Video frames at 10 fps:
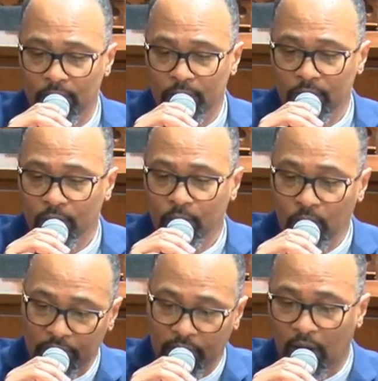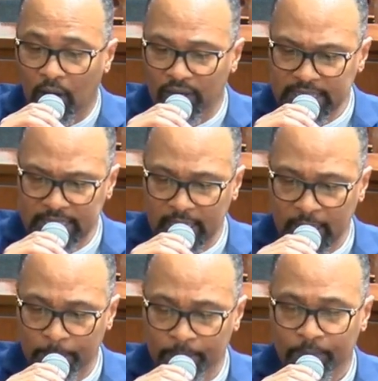what the law is saying.
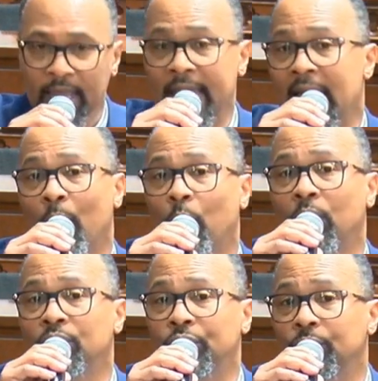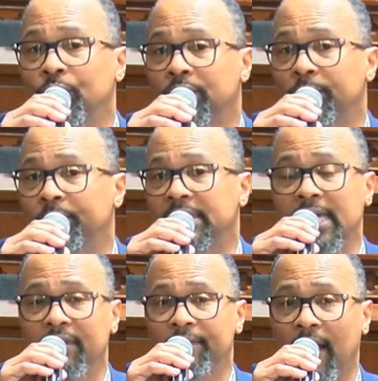And I want you to be safe
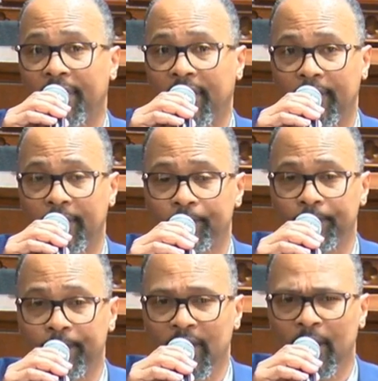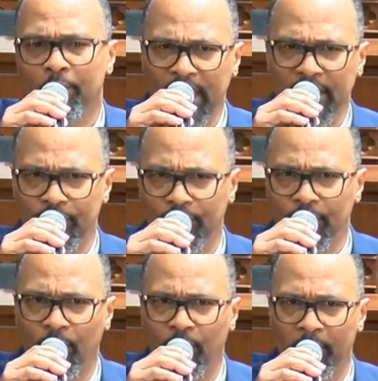out there making sure you're
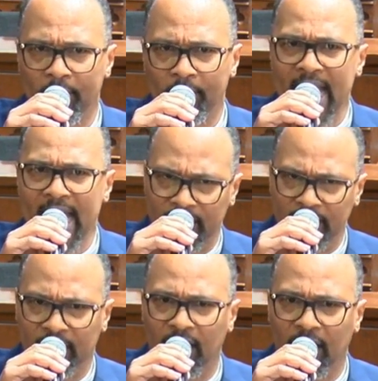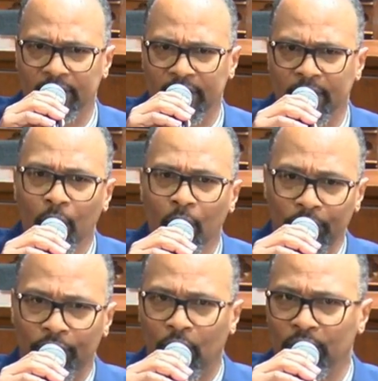wearing masks and gloves, and when you go
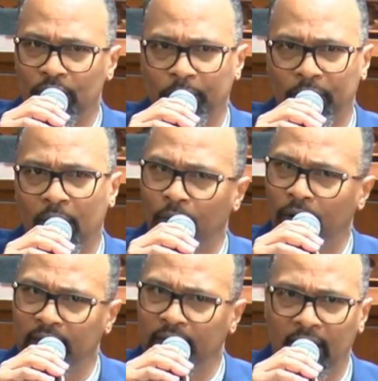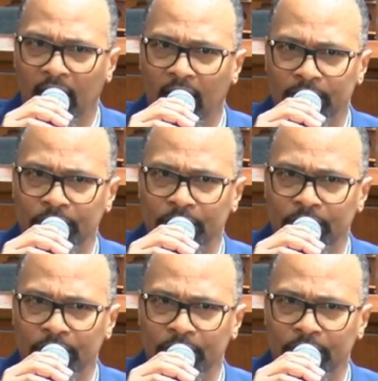to the pump, wearing gloves to,